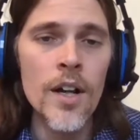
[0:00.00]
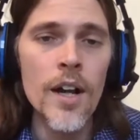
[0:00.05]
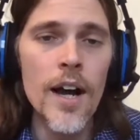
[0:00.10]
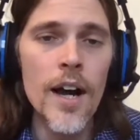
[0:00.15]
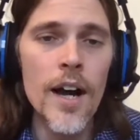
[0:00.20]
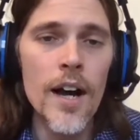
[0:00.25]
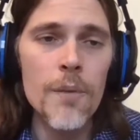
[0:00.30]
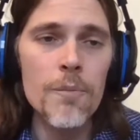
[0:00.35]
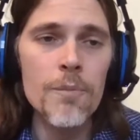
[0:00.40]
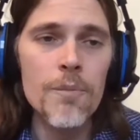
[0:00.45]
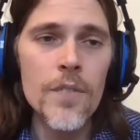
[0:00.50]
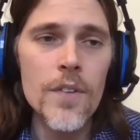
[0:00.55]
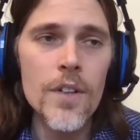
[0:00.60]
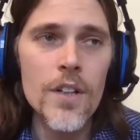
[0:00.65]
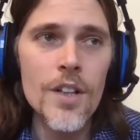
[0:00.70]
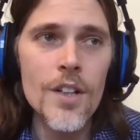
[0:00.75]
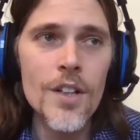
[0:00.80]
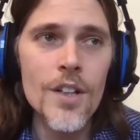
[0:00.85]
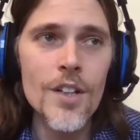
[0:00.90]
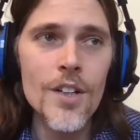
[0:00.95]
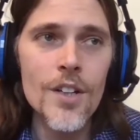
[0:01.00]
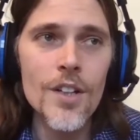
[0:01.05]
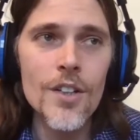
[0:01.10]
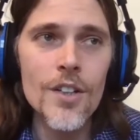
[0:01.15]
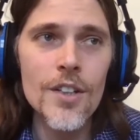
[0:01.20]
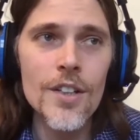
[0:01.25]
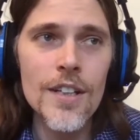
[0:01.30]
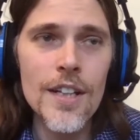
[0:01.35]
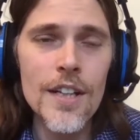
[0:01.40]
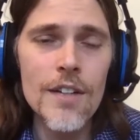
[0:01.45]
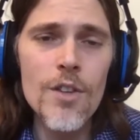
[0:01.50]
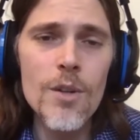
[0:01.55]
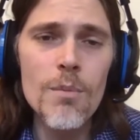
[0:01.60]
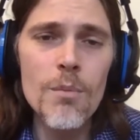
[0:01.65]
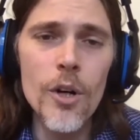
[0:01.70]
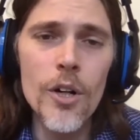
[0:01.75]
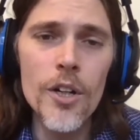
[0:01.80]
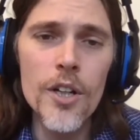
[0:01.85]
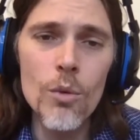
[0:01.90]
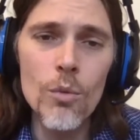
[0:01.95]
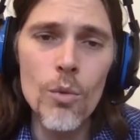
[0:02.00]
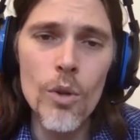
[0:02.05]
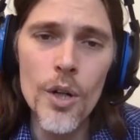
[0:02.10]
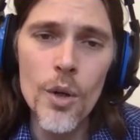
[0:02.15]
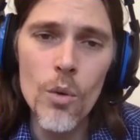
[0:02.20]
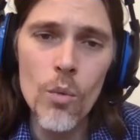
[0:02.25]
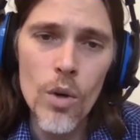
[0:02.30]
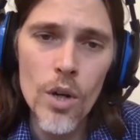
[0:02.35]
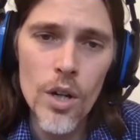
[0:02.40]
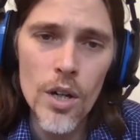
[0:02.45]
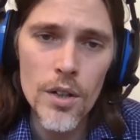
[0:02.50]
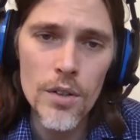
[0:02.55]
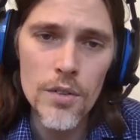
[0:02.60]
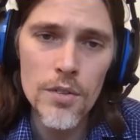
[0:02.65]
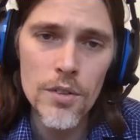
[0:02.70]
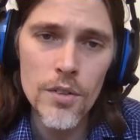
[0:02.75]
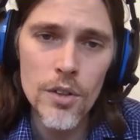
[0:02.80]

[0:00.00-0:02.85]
uh, give the market what it wants.